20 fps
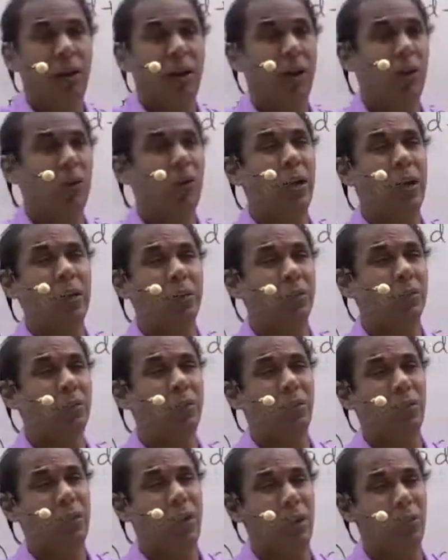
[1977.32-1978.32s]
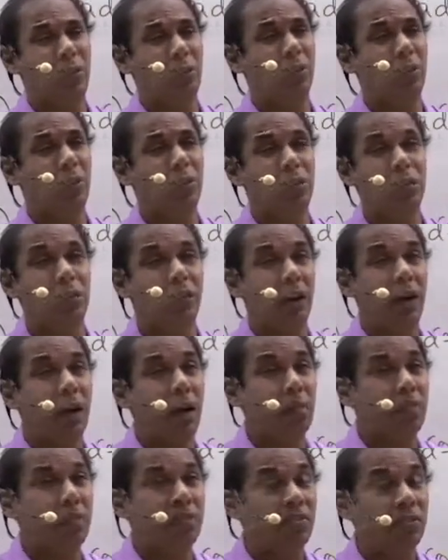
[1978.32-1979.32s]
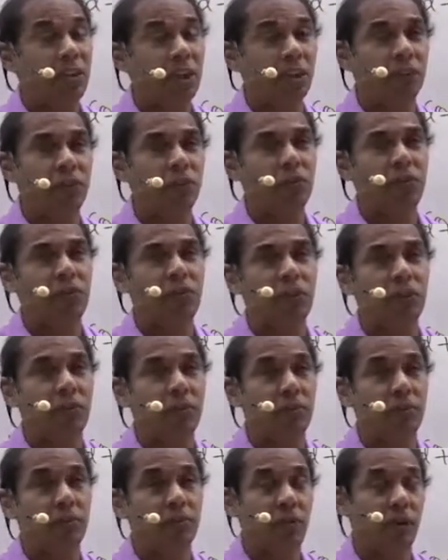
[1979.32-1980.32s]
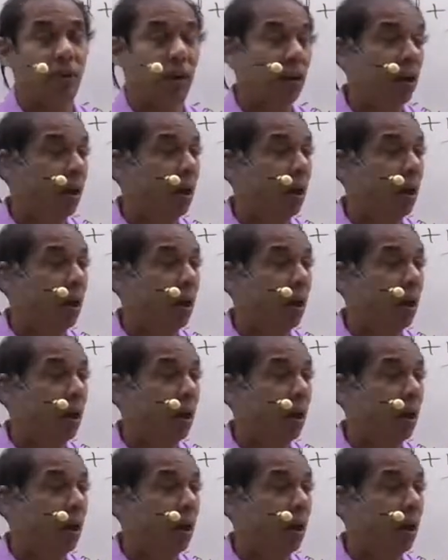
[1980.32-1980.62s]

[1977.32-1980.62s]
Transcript: I would like to have coffee. I must not give this expression.